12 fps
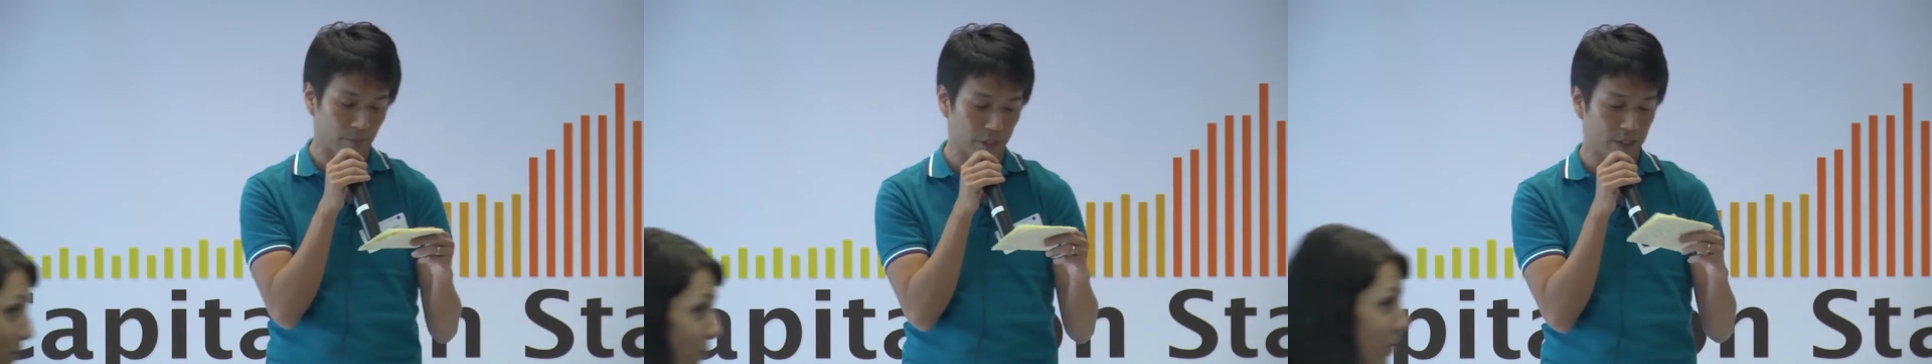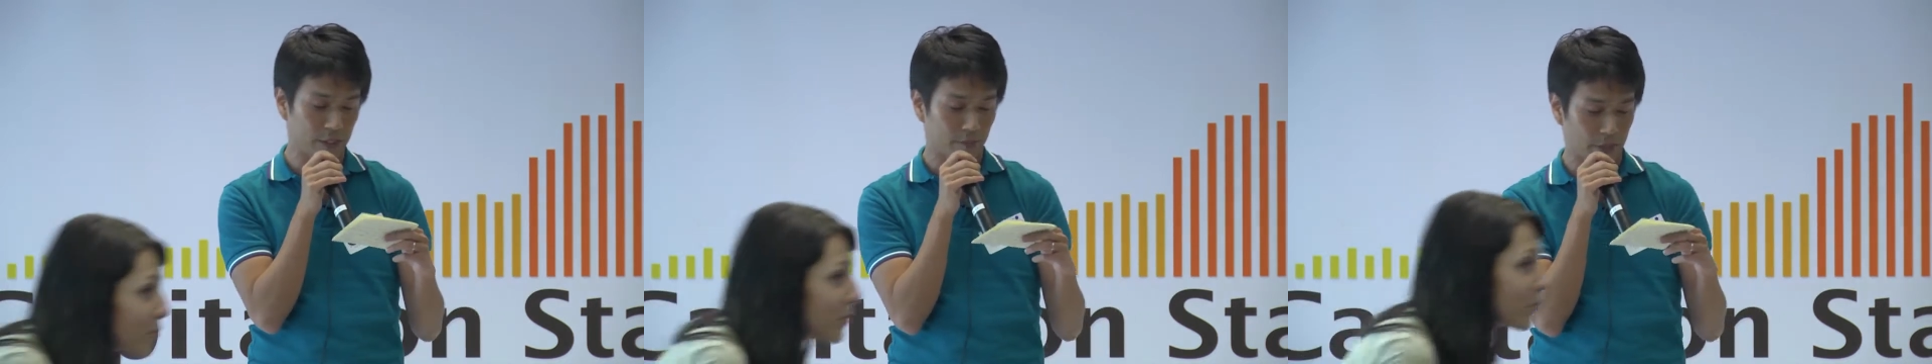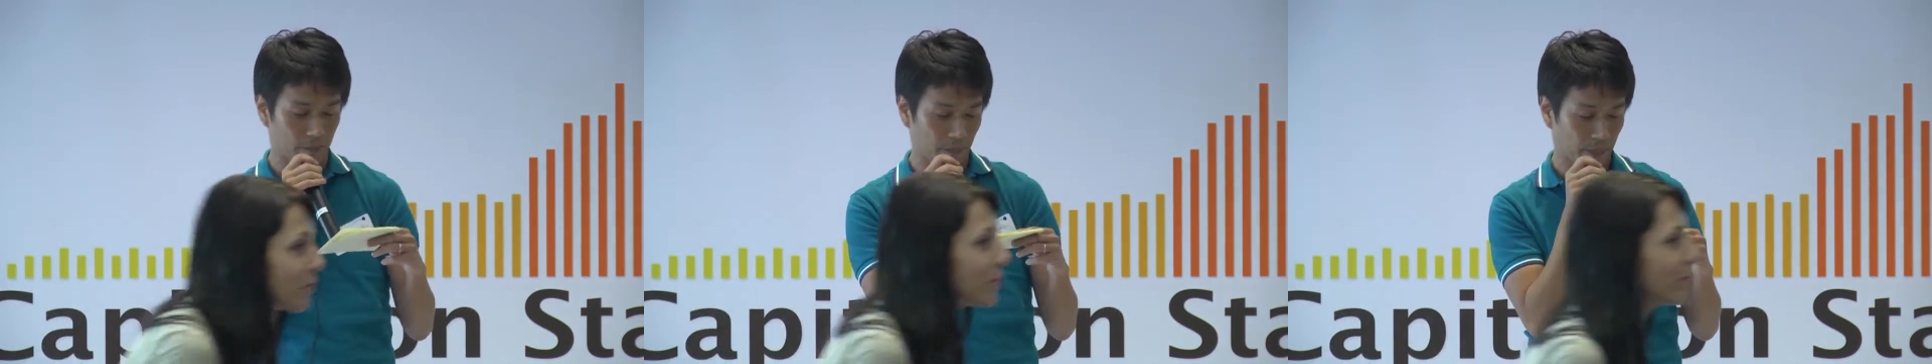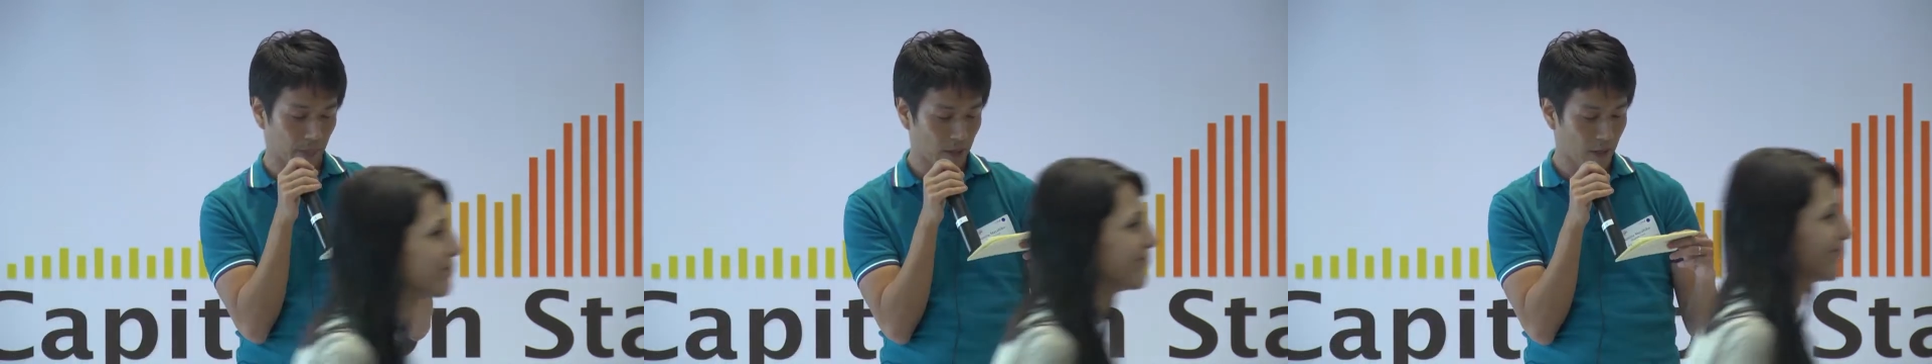in Japan.
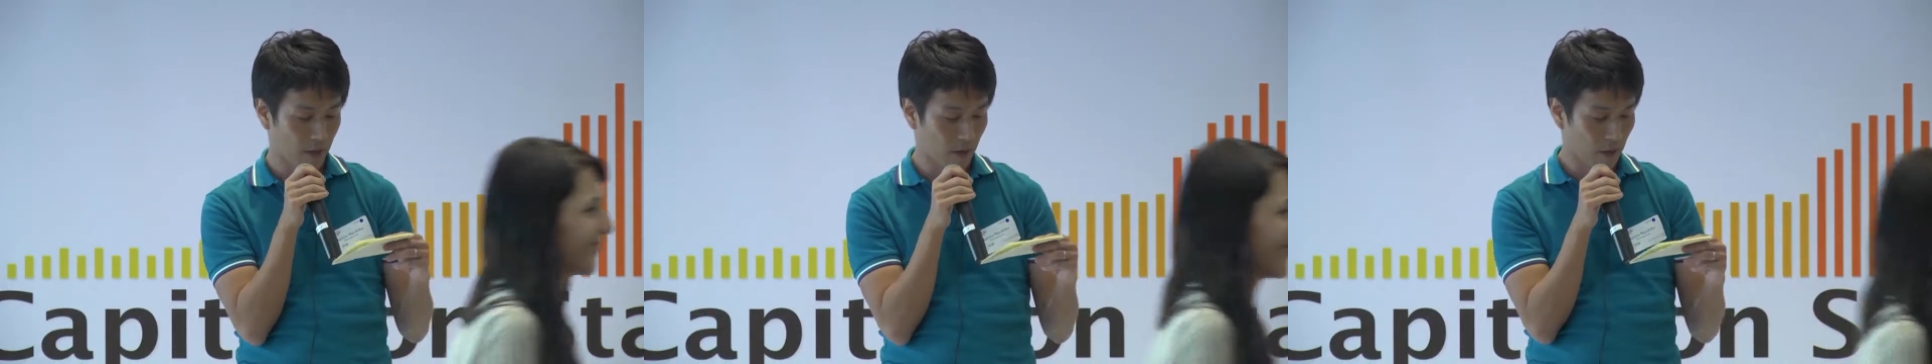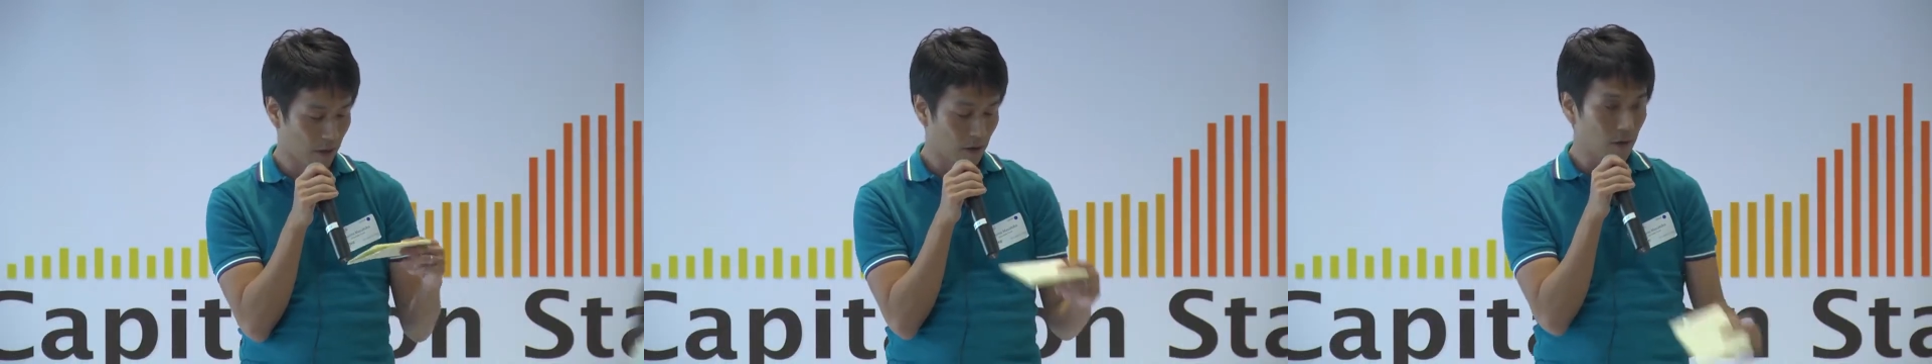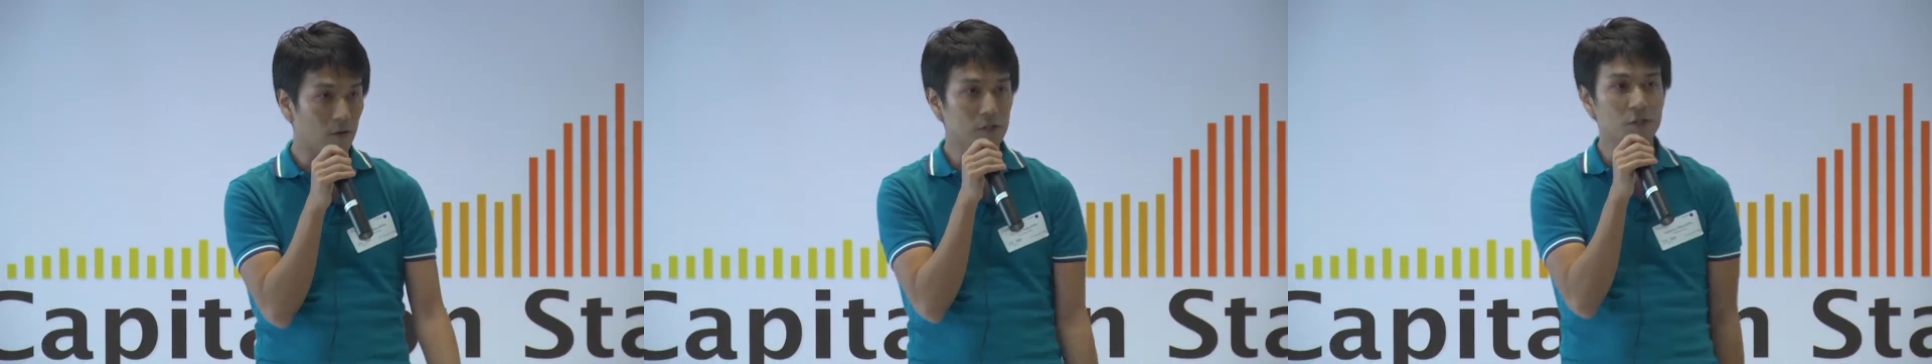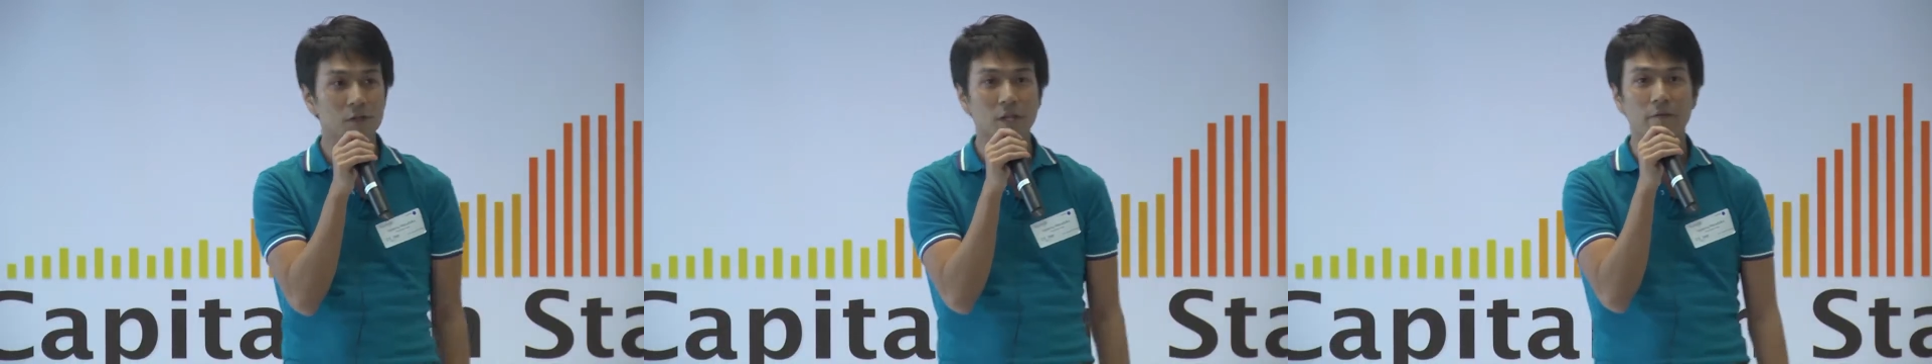
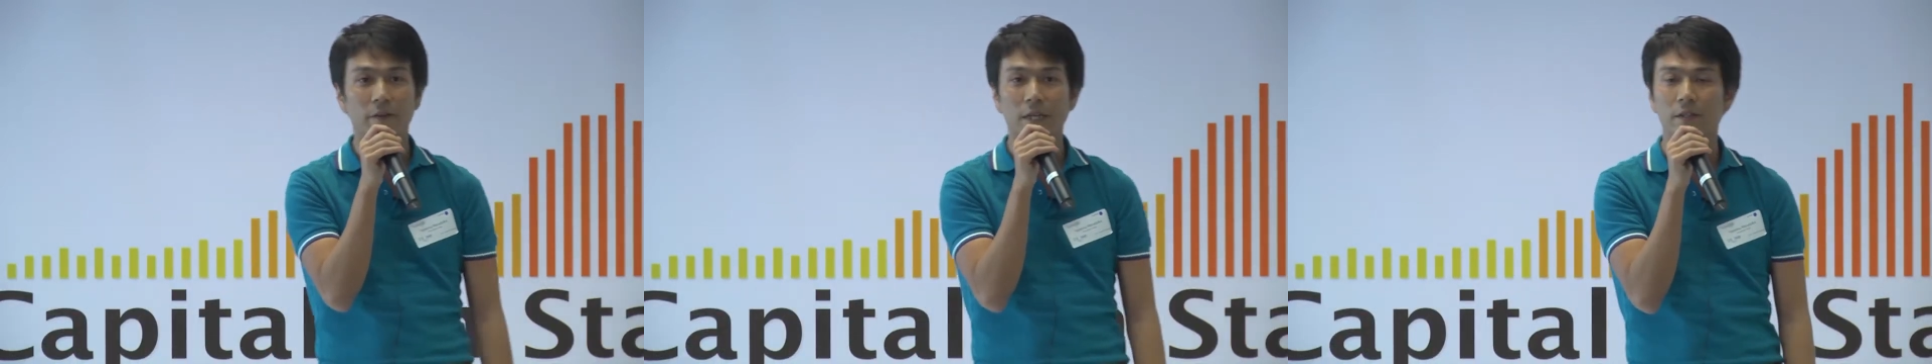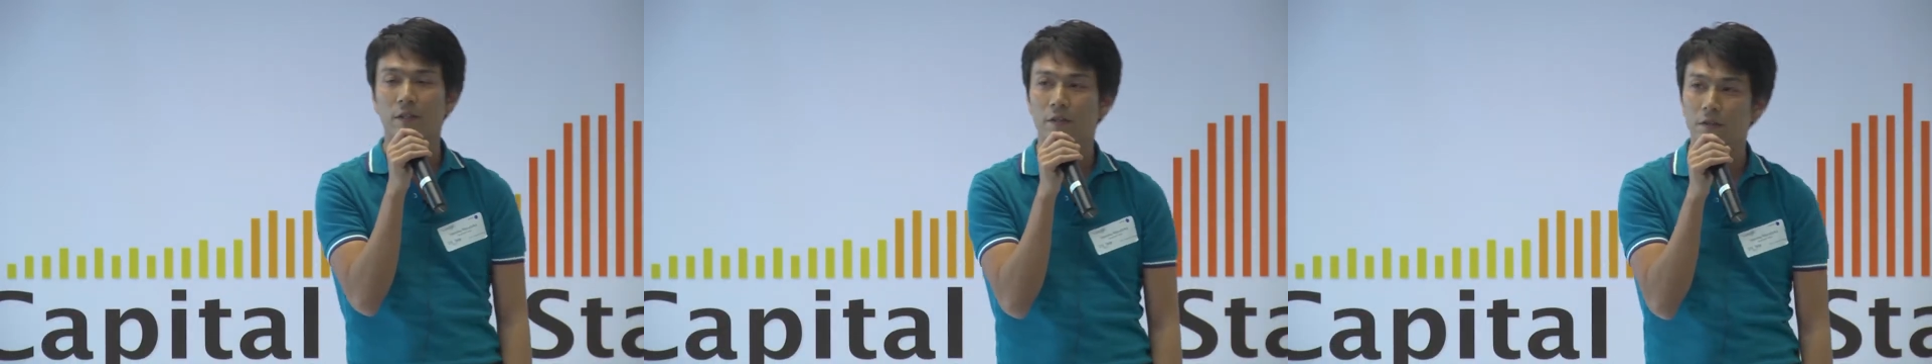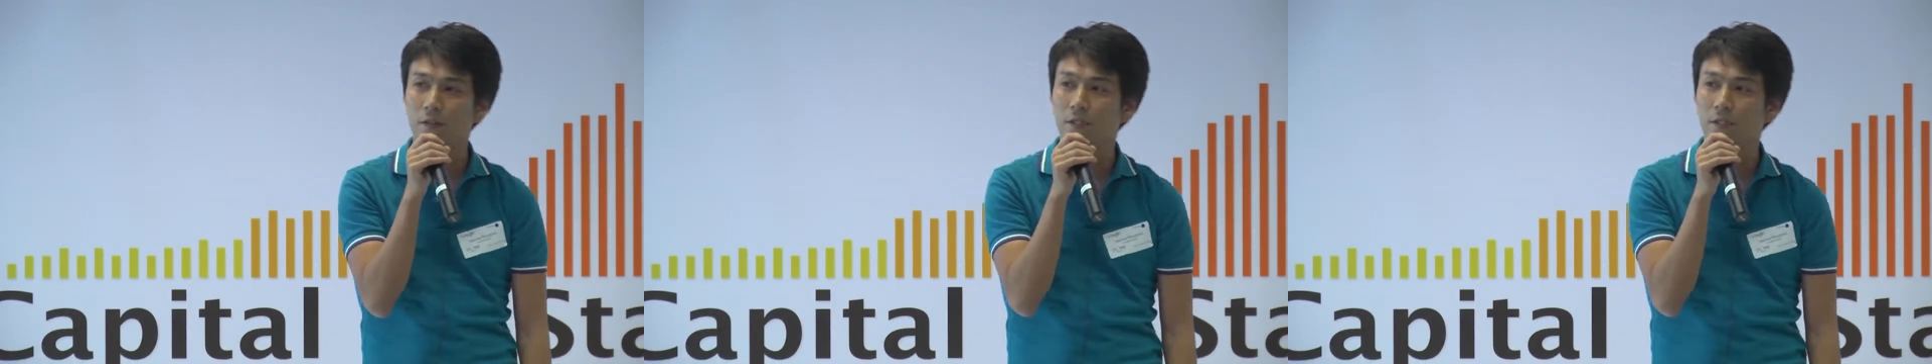Also, we do